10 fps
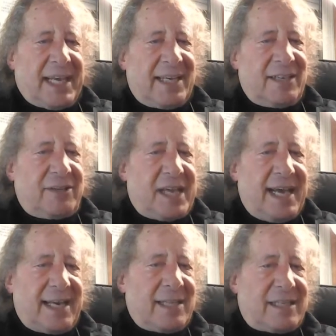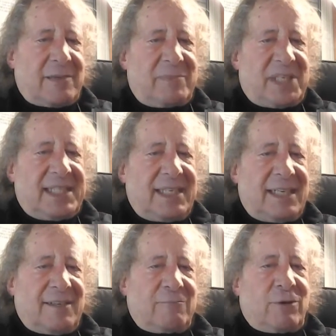And the head of the committee
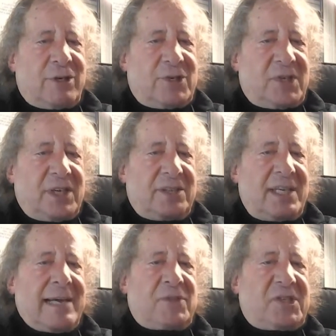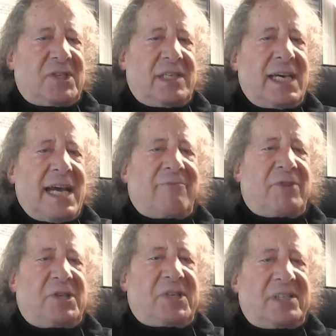was the MC
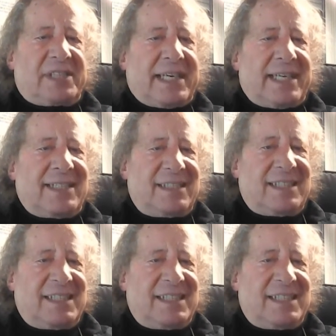every single day